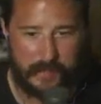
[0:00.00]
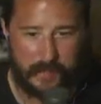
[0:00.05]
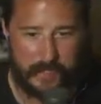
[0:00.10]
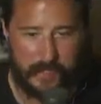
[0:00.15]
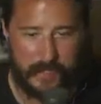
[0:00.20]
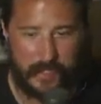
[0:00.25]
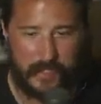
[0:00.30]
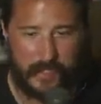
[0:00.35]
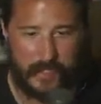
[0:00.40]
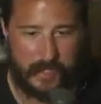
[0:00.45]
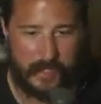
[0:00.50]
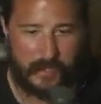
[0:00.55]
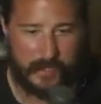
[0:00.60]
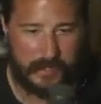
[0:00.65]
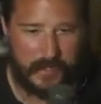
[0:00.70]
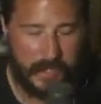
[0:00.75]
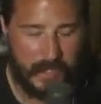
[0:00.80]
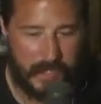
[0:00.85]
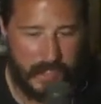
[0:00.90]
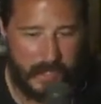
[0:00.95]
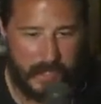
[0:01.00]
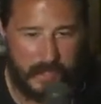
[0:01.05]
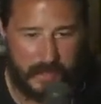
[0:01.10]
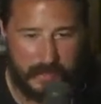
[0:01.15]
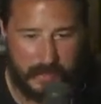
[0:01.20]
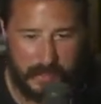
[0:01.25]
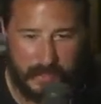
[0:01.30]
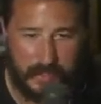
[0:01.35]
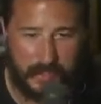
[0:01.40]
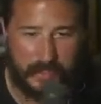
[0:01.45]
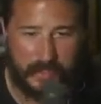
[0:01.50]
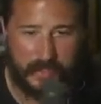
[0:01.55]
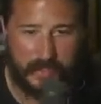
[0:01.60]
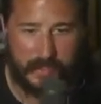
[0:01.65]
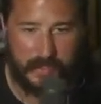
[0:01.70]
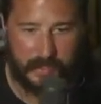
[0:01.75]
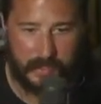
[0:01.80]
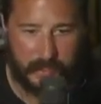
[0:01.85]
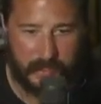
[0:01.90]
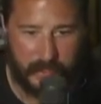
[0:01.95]
Uh, yeah,
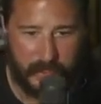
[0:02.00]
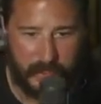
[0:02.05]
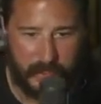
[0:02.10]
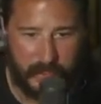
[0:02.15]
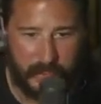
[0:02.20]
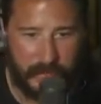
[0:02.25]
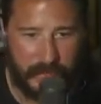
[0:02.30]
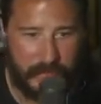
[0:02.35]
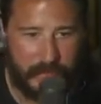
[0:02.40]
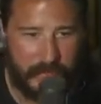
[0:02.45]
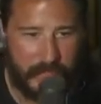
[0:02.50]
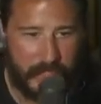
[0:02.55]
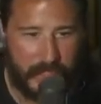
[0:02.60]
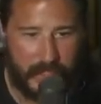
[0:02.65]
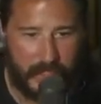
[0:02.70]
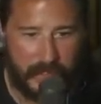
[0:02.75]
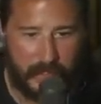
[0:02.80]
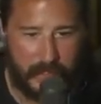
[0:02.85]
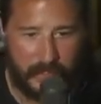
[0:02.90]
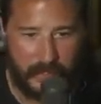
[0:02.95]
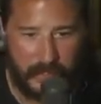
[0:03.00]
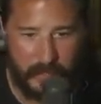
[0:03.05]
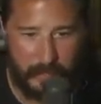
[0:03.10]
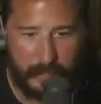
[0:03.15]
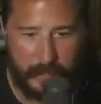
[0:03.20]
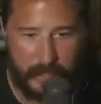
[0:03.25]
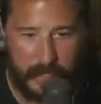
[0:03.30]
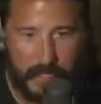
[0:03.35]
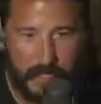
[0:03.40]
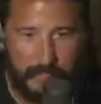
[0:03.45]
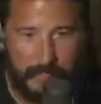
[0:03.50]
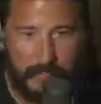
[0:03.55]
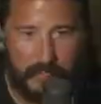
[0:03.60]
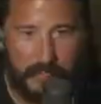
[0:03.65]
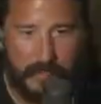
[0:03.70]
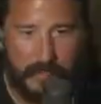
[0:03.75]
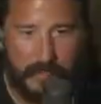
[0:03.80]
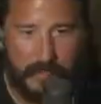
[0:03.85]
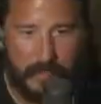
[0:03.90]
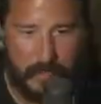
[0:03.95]
you'll see here that my
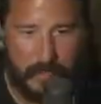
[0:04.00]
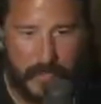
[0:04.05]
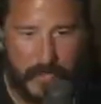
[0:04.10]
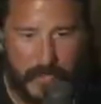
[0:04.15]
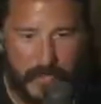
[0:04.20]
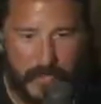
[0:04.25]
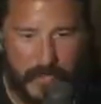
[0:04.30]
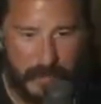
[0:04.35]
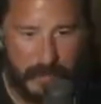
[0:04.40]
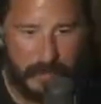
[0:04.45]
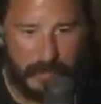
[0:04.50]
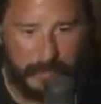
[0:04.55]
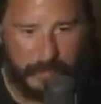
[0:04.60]
offense is okay.